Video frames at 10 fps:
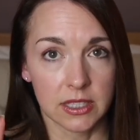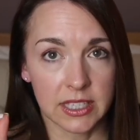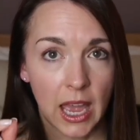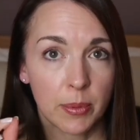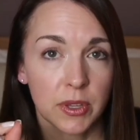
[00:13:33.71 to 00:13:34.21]

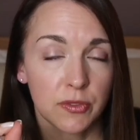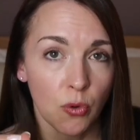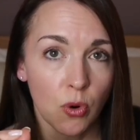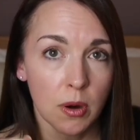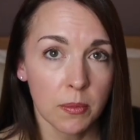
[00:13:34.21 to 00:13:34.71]
tablet
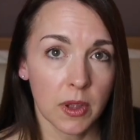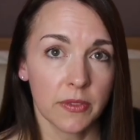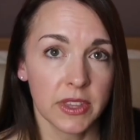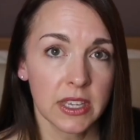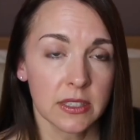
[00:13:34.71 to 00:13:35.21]
form
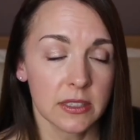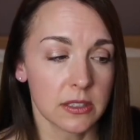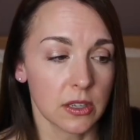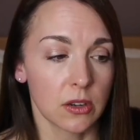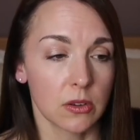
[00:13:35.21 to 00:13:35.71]
of this,
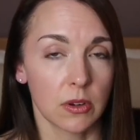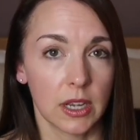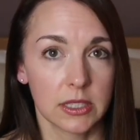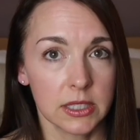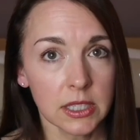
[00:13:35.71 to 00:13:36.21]
so
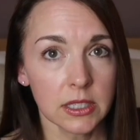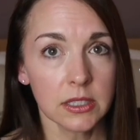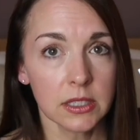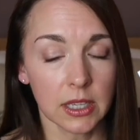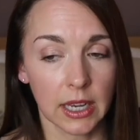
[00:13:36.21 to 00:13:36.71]
I
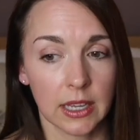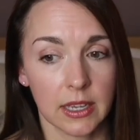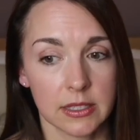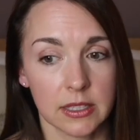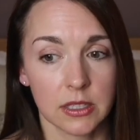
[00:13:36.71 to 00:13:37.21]
did, and I
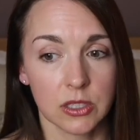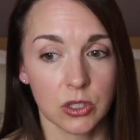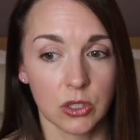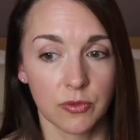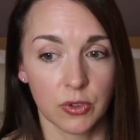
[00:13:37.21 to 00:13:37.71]
guess it's
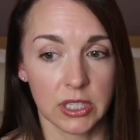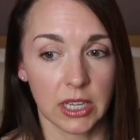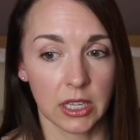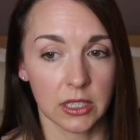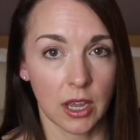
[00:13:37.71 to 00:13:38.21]
good for
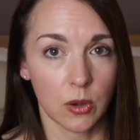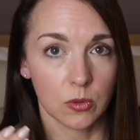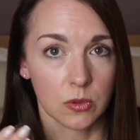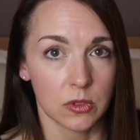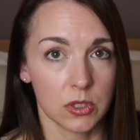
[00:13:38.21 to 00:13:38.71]
taking
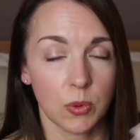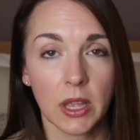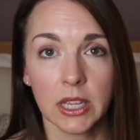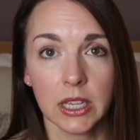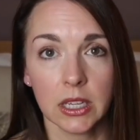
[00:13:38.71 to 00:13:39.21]
down
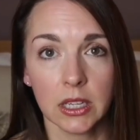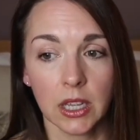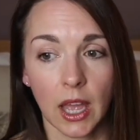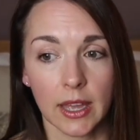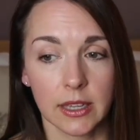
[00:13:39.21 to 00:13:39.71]

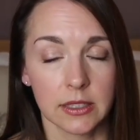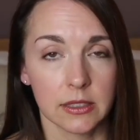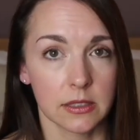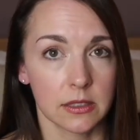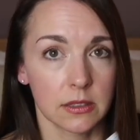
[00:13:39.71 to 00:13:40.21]
swelling
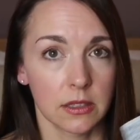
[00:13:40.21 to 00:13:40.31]
and,